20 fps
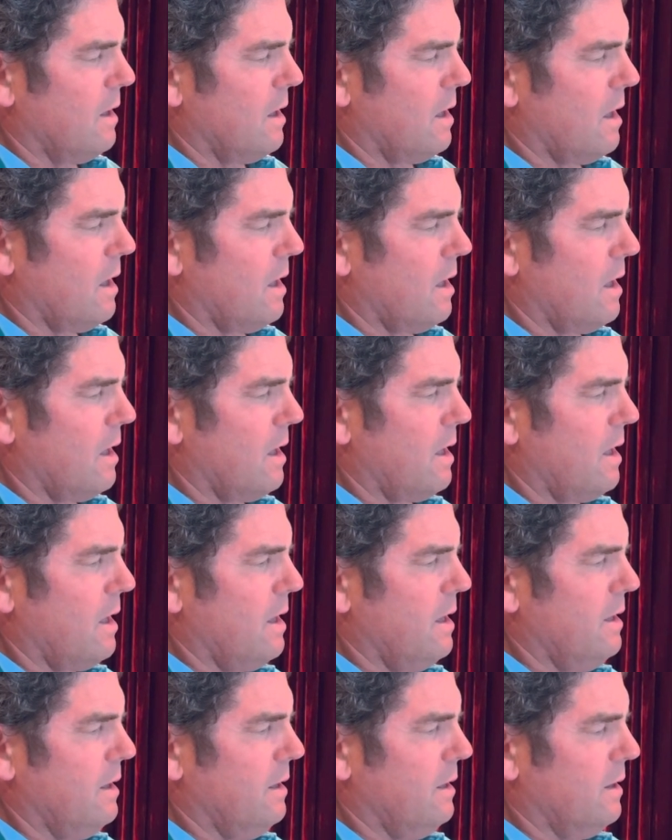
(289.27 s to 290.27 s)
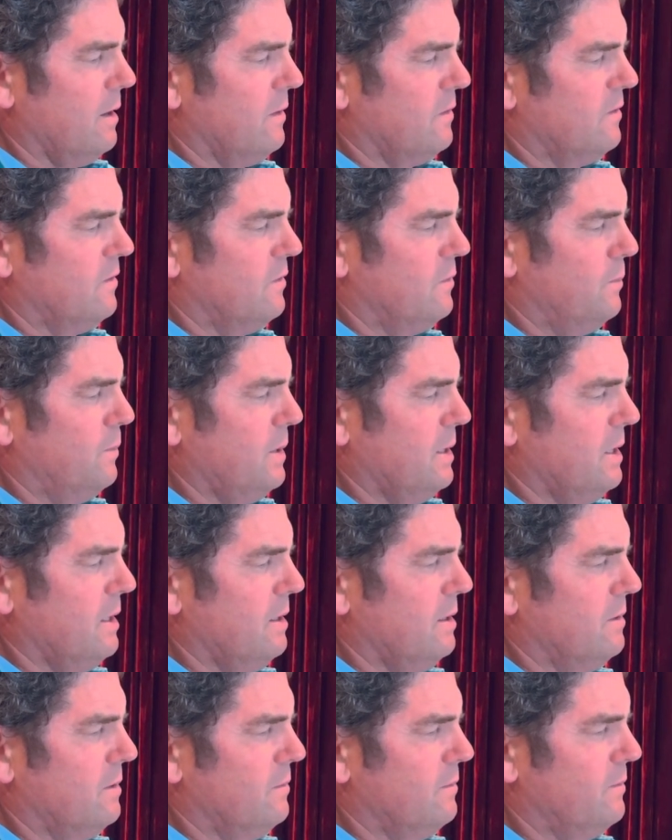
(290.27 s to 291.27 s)
high
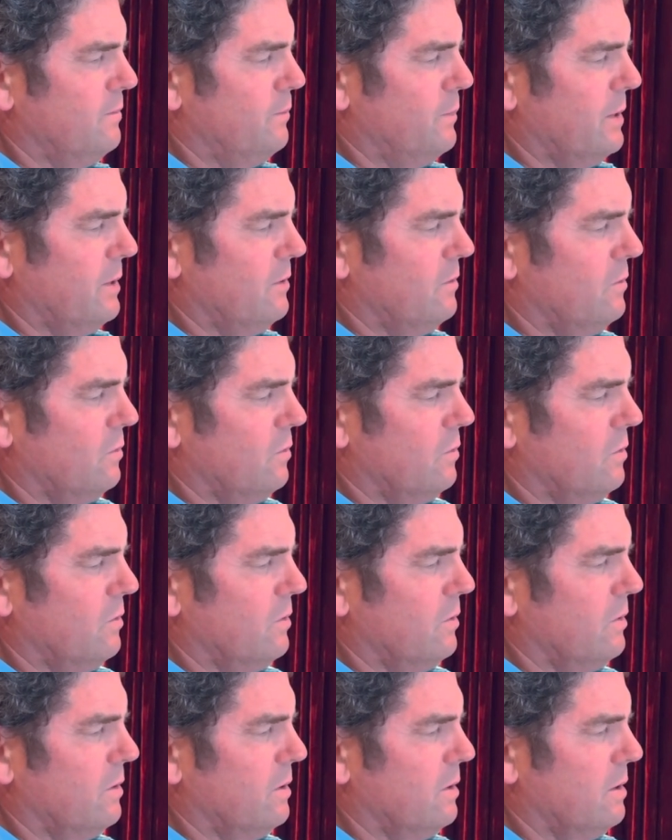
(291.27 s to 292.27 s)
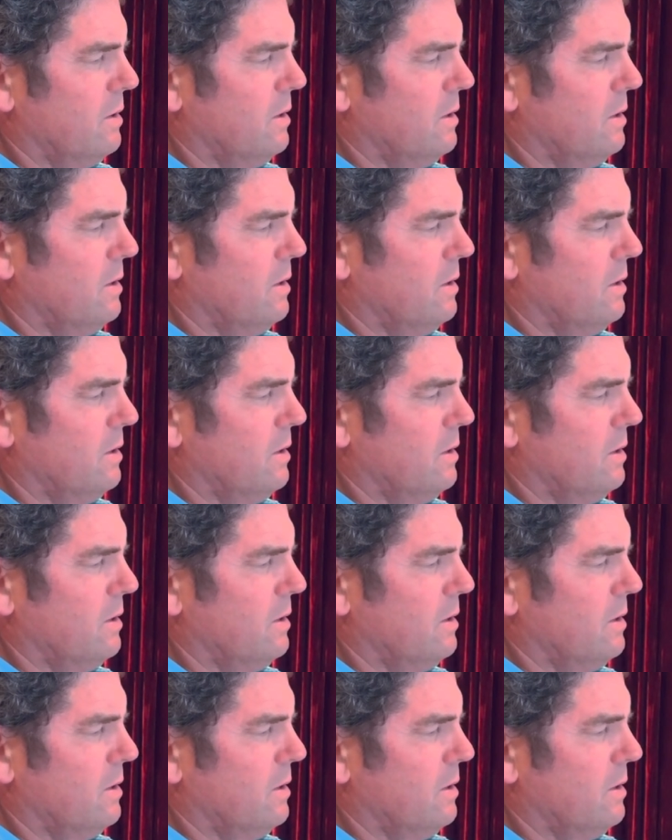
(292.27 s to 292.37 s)
speed, Bindor,